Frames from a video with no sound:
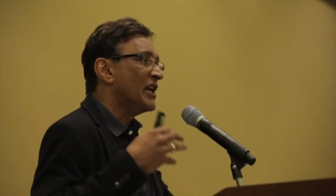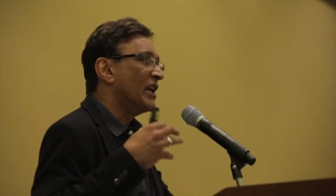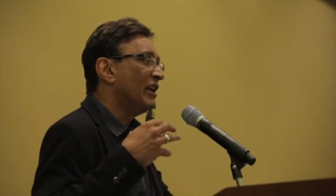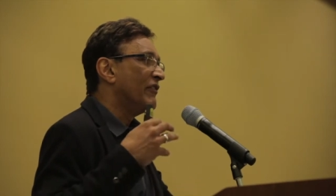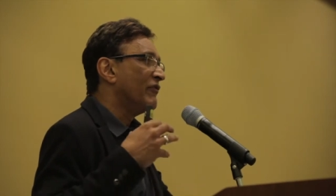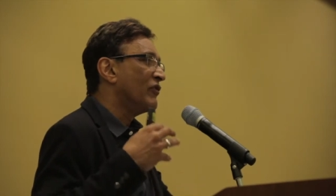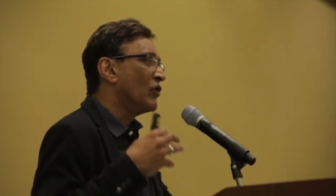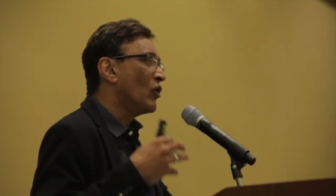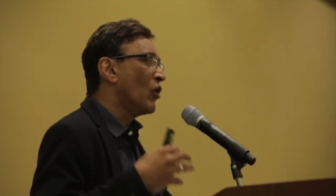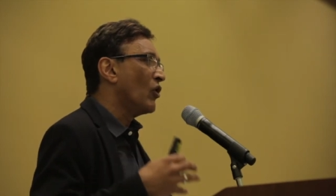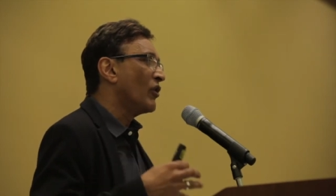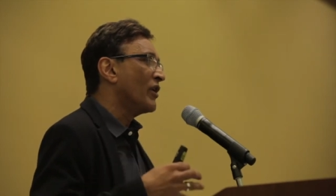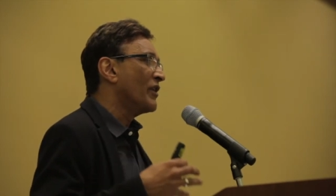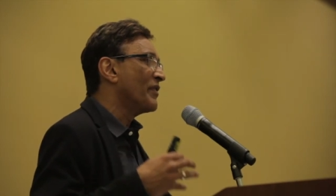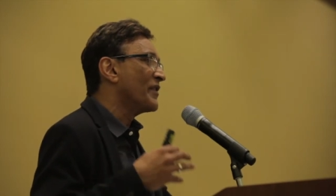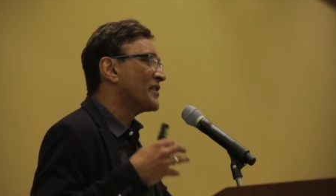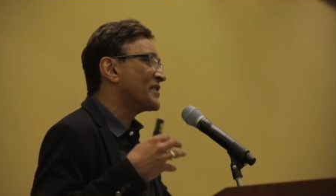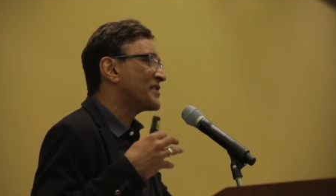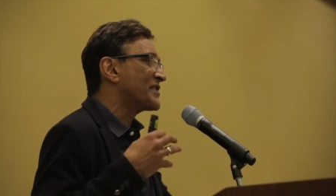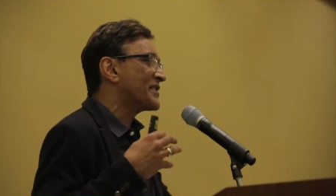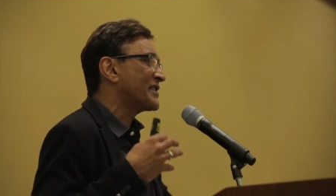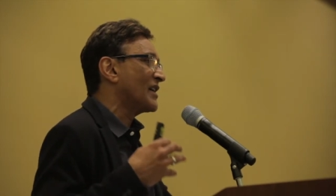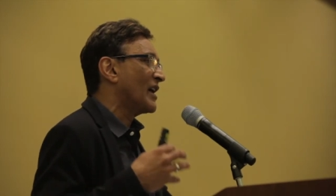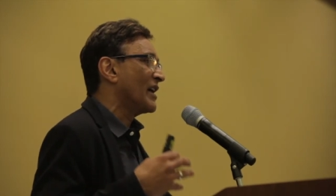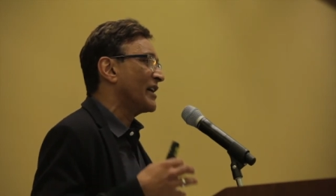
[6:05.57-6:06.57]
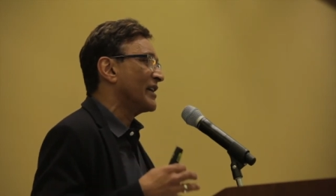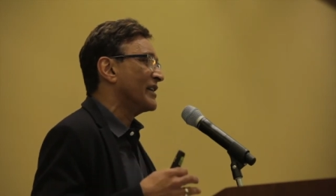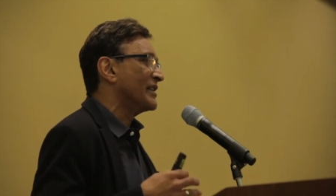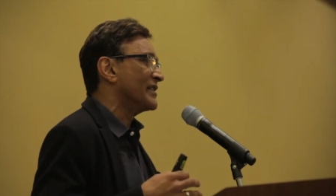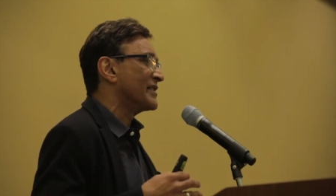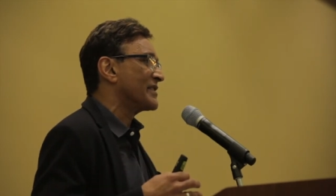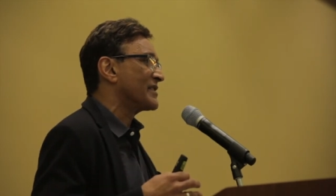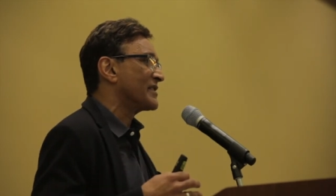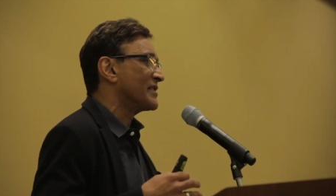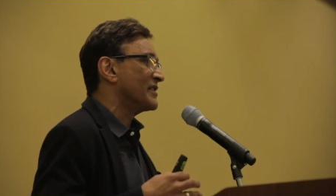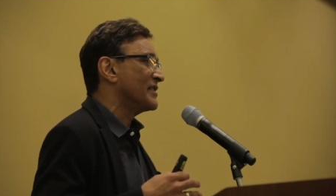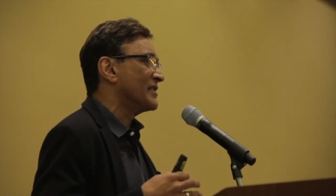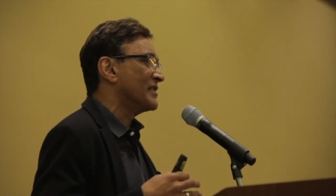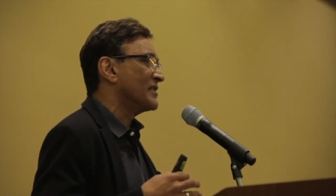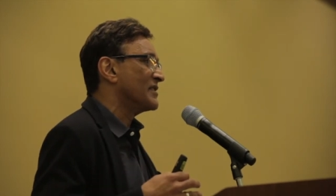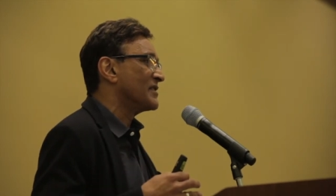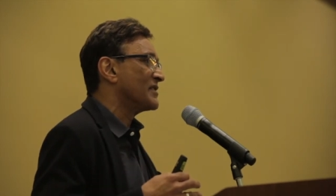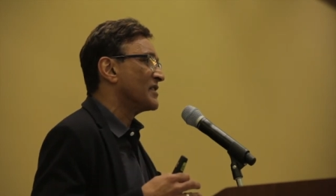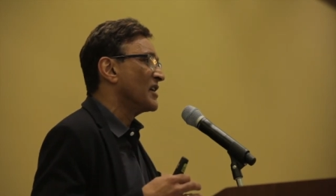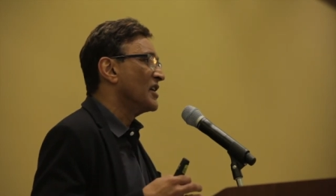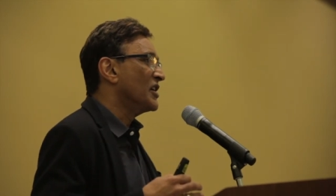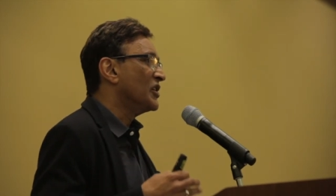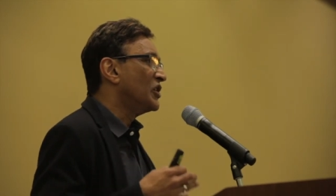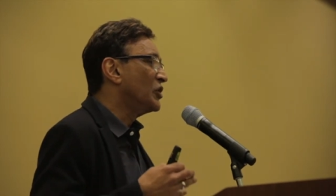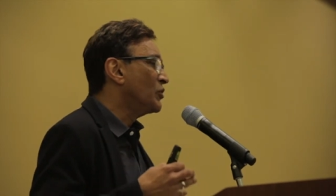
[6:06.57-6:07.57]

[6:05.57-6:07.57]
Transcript: if you're in the sciences,